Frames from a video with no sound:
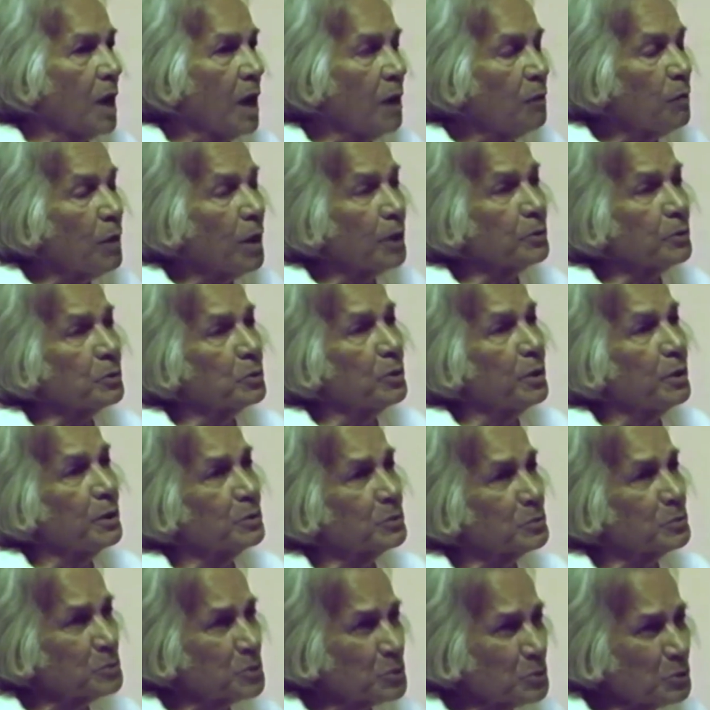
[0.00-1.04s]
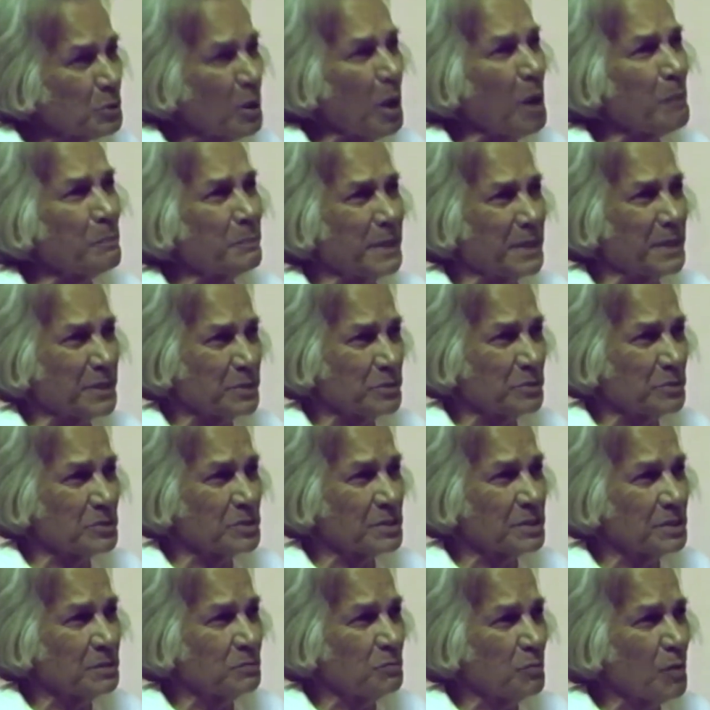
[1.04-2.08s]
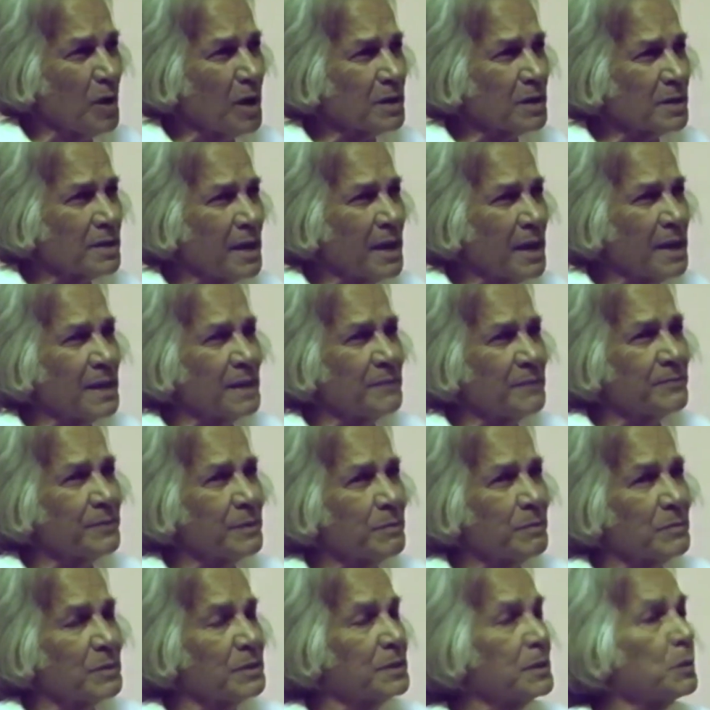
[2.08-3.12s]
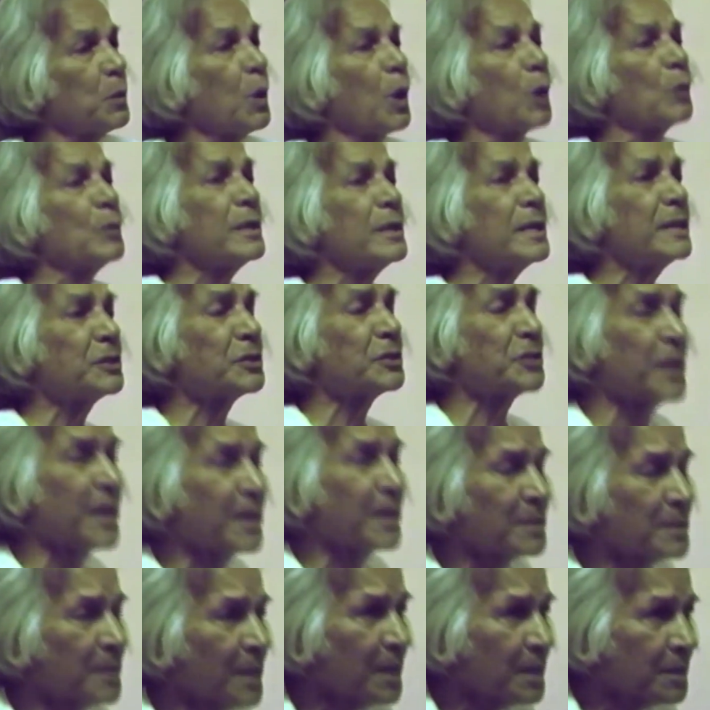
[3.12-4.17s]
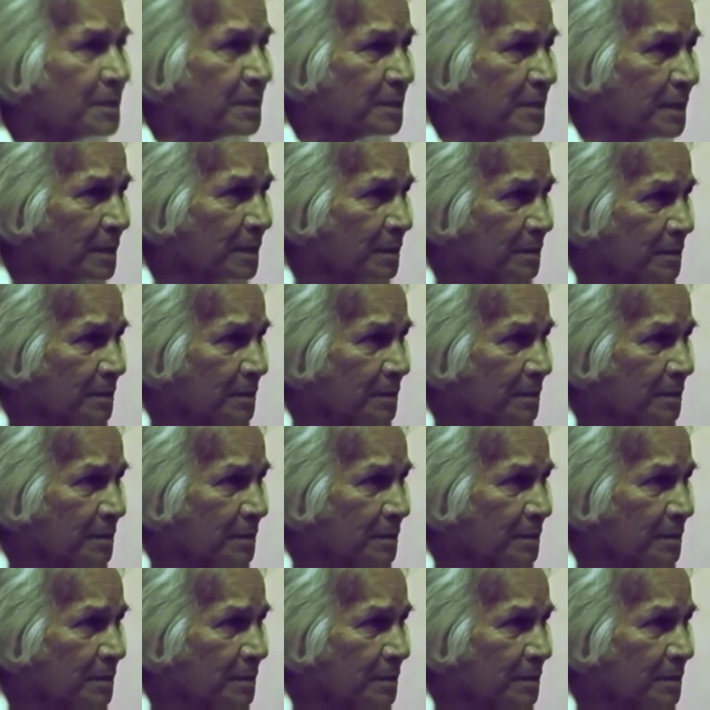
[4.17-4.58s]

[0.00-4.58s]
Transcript: So how are you going to stop it? You see, what kind of the only thing that